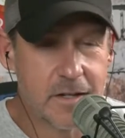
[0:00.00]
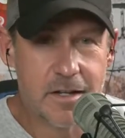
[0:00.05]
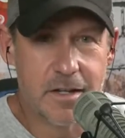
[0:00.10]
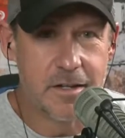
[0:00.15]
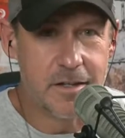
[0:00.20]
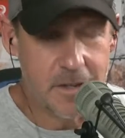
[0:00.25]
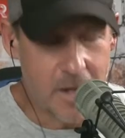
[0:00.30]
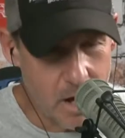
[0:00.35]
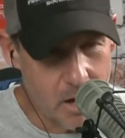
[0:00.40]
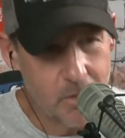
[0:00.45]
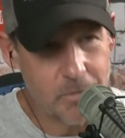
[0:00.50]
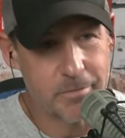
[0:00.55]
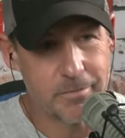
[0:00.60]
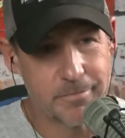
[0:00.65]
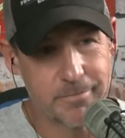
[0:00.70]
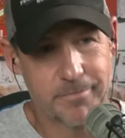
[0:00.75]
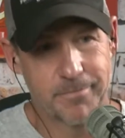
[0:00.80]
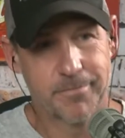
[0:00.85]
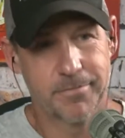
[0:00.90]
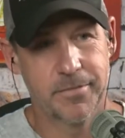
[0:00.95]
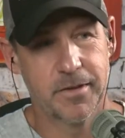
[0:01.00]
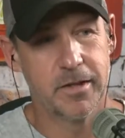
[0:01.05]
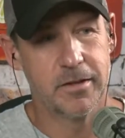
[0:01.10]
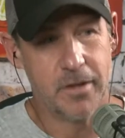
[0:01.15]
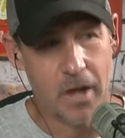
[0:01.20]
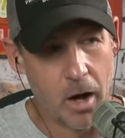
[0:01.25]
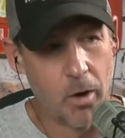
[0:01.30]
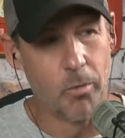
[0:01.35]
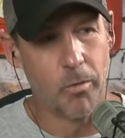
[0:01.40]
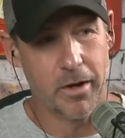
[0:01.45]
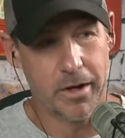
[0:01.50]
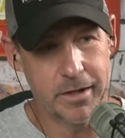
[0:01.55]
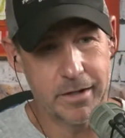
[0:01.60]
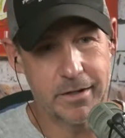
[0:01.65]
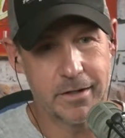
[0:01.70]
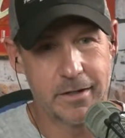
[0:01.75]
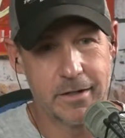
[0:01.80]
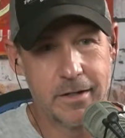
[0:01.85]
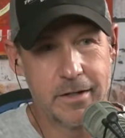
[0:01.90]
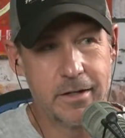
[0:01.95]
No. No one
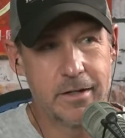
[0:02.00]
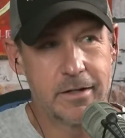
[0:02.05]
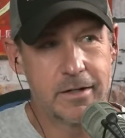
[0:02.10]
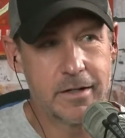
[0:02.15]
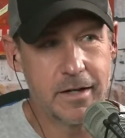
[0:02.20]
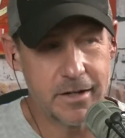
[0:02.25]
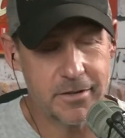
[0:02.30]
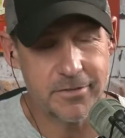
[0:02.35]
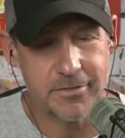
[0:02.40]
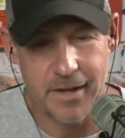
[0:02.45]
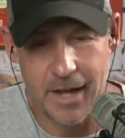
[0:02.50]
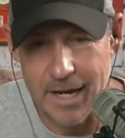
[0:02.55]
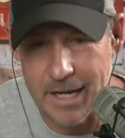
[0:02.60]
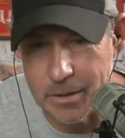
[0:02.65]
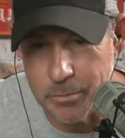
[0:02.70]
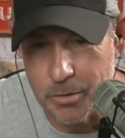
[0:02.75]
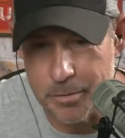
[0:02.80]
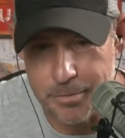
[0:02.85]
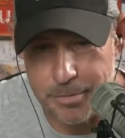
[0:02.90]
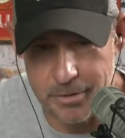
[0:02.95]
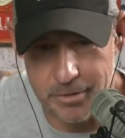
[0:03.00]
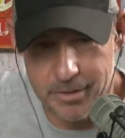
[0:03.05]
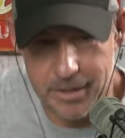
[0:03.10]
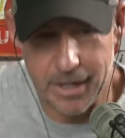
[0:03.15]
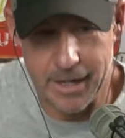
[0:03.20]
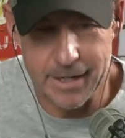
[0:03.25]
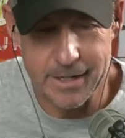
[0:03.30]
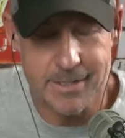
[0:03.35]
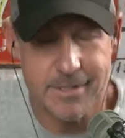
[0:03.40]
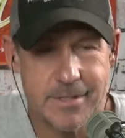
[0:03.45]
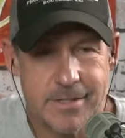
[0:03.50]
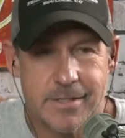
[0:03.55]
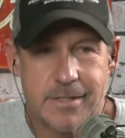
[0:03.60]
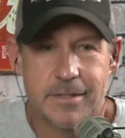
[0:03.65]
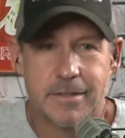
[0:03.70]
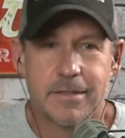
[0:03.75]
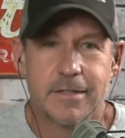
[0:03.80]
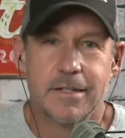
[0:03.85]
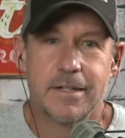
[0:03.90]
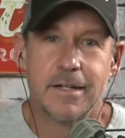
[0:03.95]
gets naked with Bill Gates.
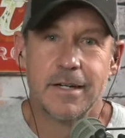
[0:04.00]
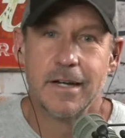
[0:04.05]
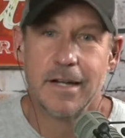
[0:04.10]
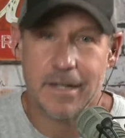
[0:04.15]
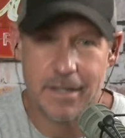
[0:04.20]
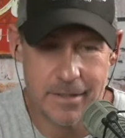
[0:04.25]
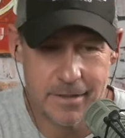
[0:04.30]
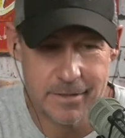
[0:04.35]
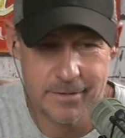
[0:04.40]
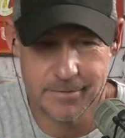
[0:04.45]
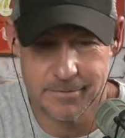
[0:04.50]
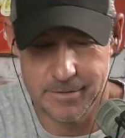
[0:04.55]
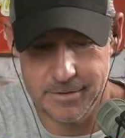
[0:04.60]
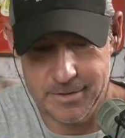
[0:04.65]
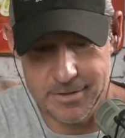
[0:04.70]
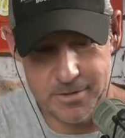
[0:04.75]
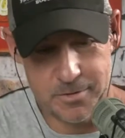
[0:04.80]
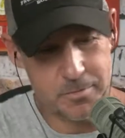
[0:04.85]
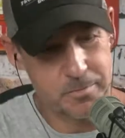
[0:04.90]
I've